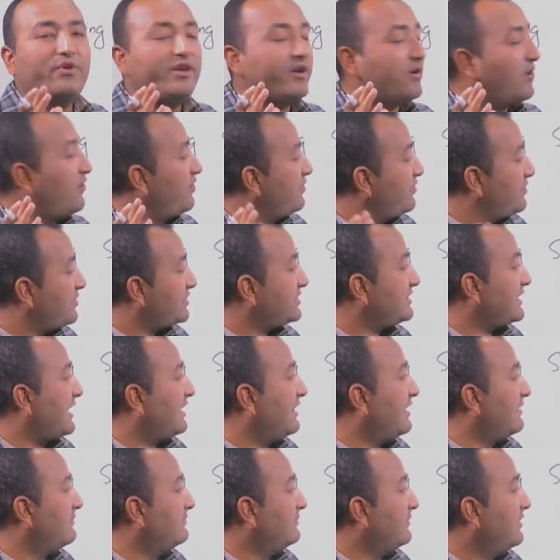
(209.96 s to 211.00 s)
we
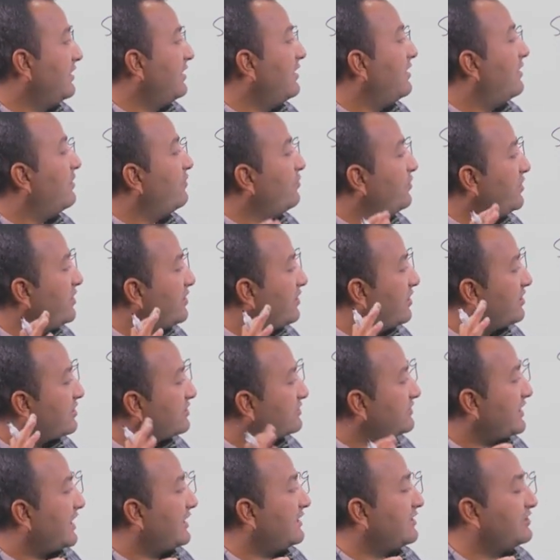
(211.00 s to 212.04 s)
understand them, we
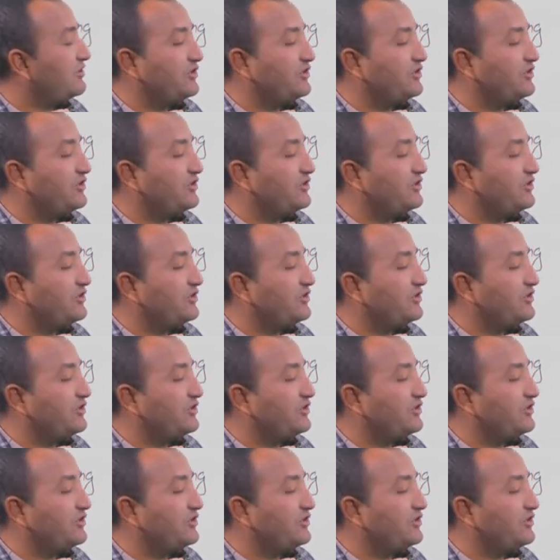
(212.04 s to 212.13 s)
understand